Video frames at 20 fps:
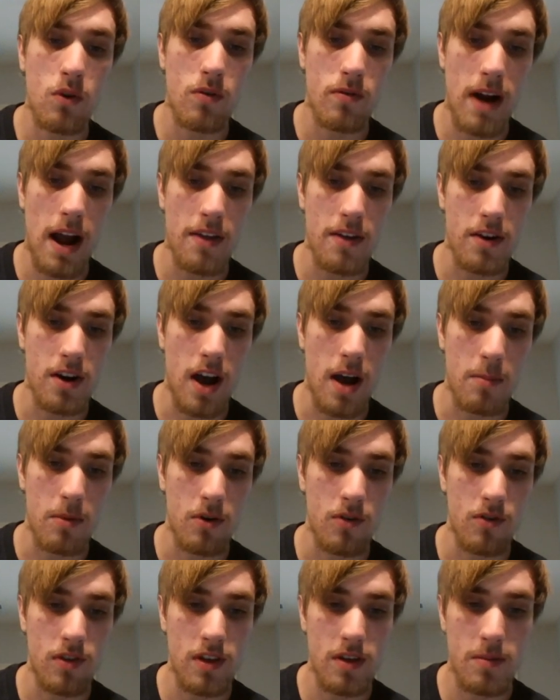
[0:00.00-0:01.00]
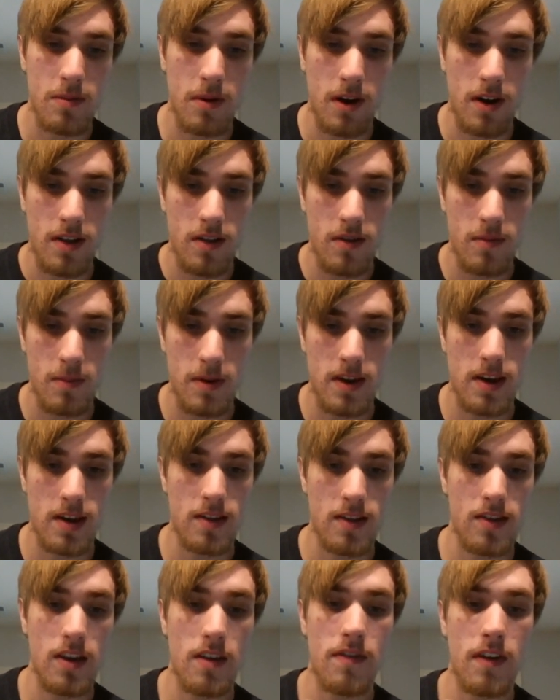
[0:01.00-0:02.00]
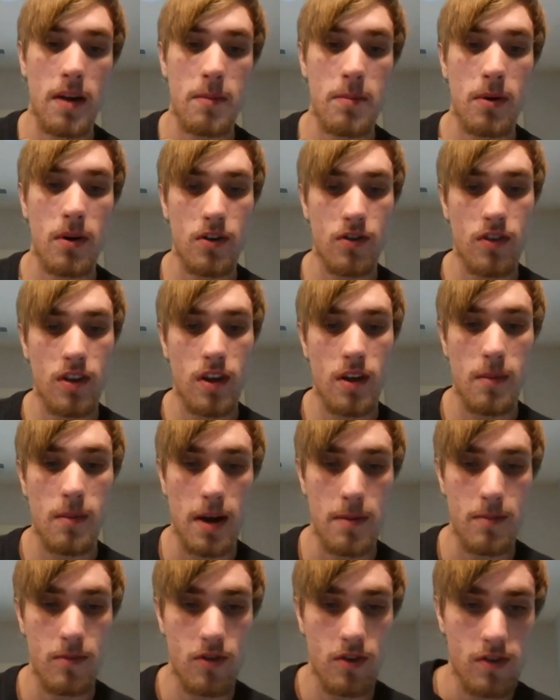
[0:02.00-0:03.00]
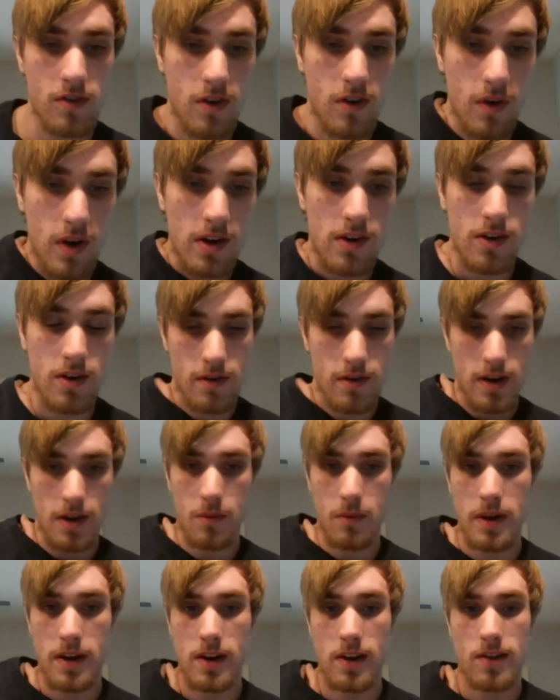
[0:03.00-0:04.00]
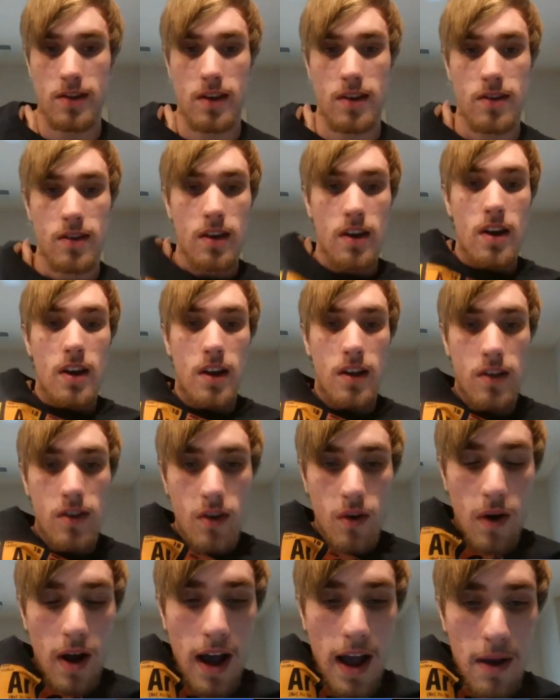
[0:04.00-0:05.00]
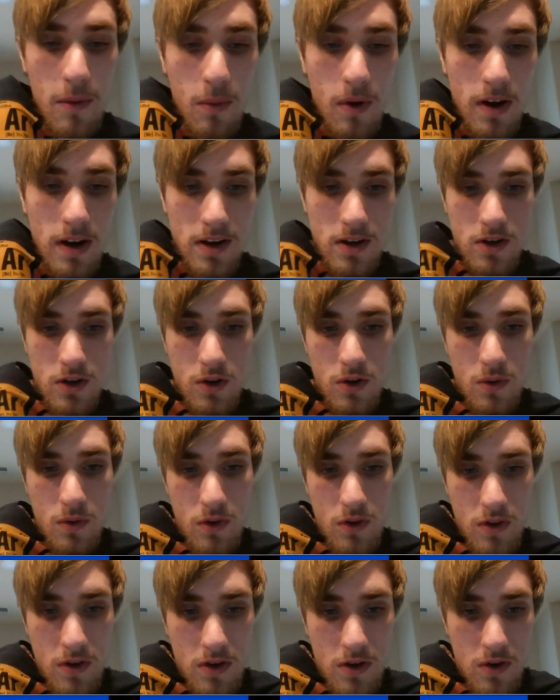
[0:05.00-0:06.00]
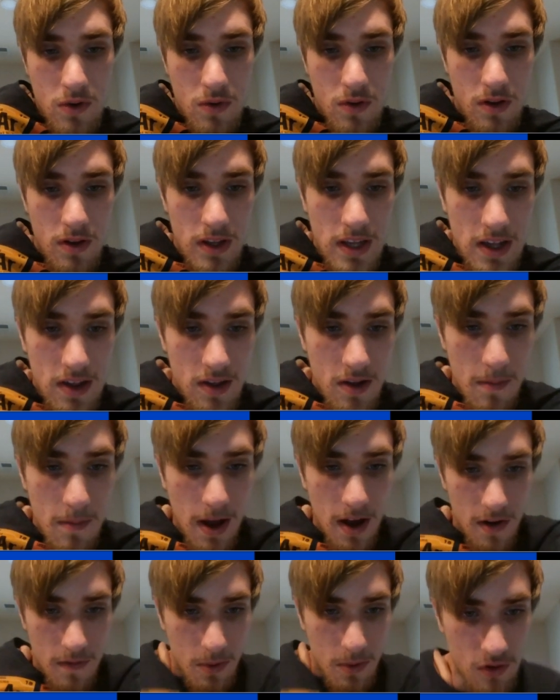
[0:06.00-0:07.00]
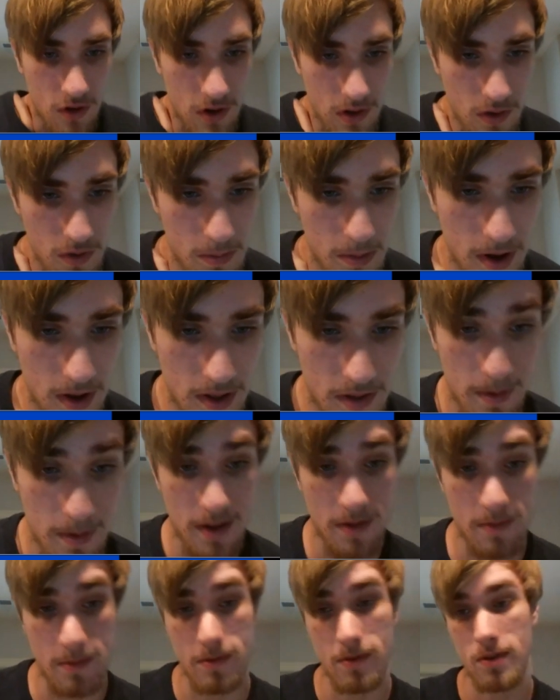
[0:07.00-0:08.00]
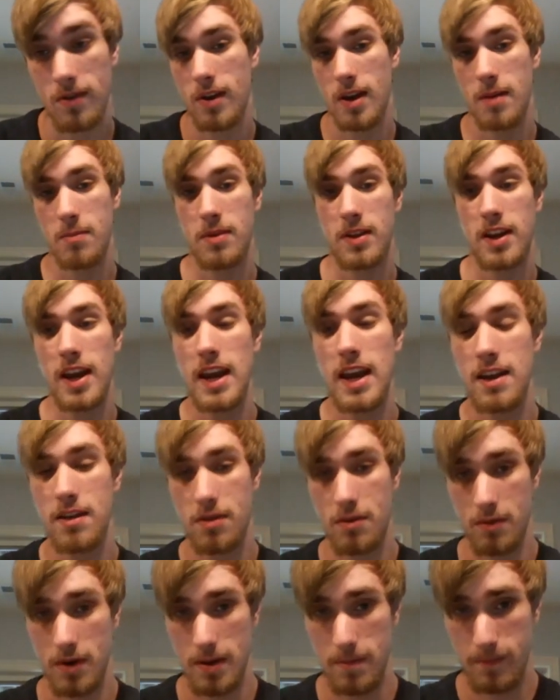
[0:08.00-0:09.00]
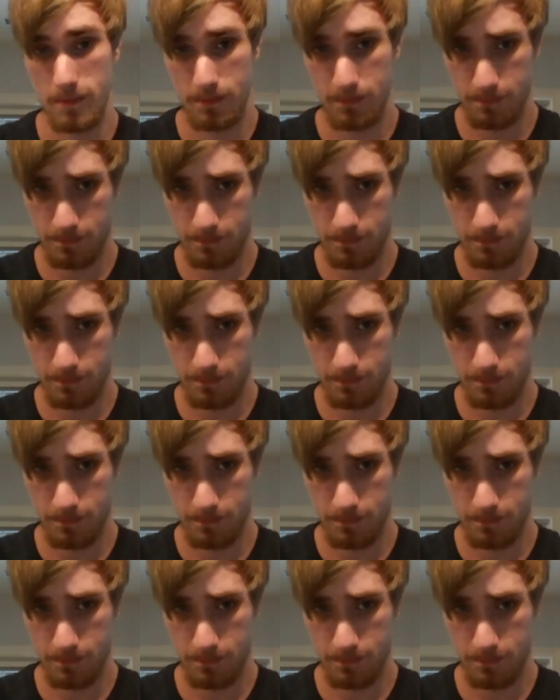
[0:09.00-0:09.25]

would rather not push these pawns because if I push them, I'm just going to create weaknesses. So I wanted to do the least amount of pushing those pawns possible. So I played a3.